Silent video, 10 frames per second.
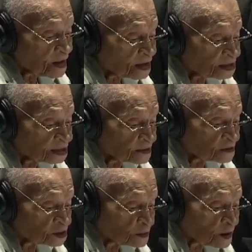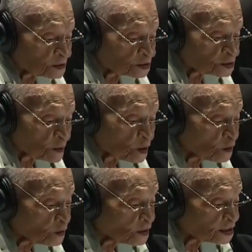I still smell
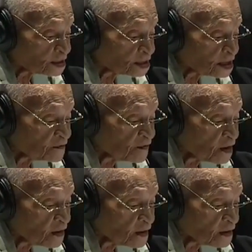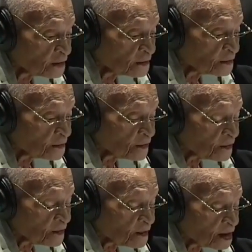smoke and see fire.
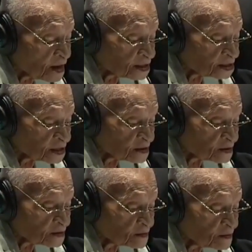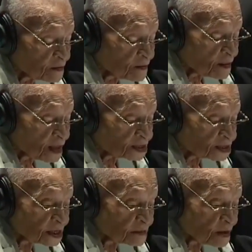I still
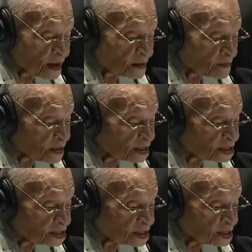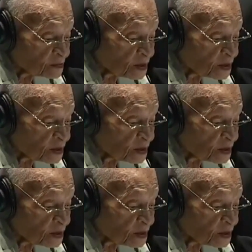see Black businesses